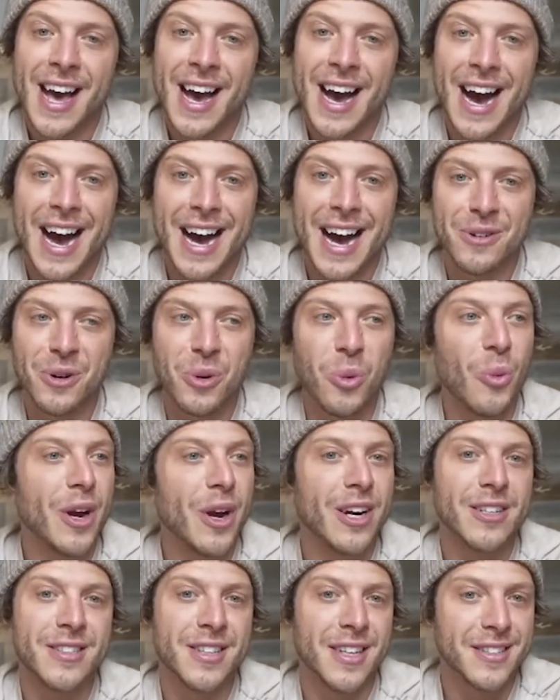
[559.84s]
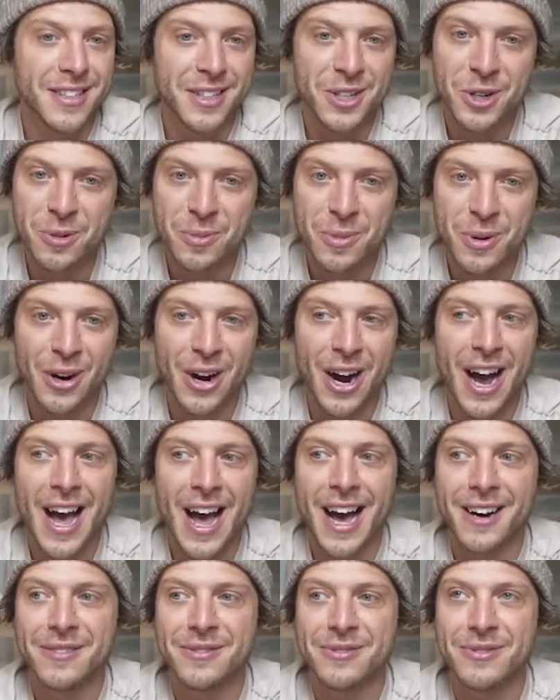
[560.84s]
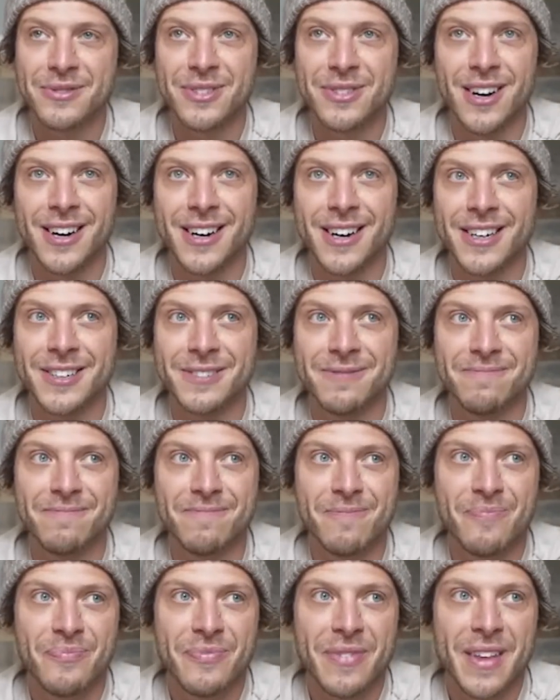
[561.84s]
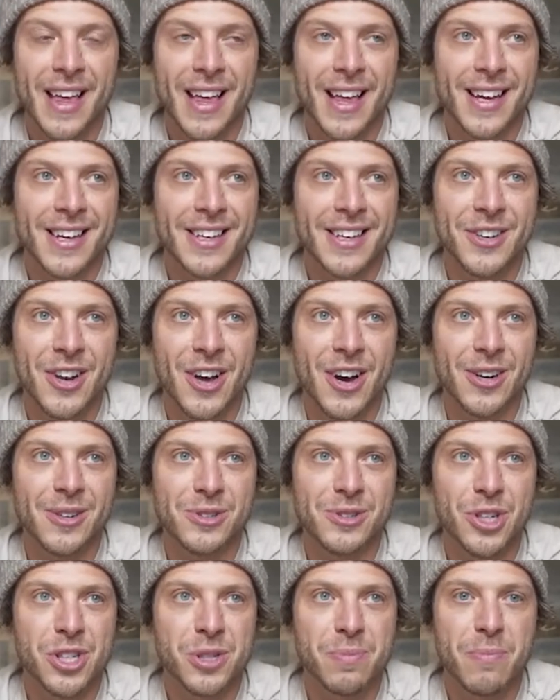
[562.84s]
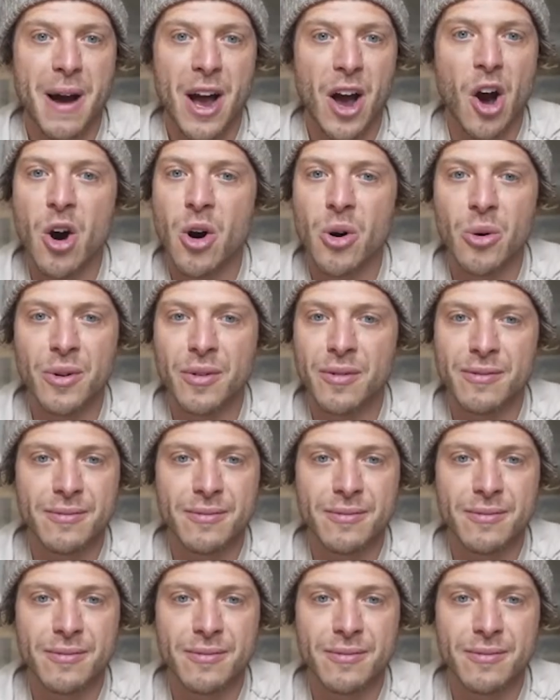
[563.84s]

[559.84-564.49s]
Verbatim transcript: I have a weird sense of humor I have um, you know just my own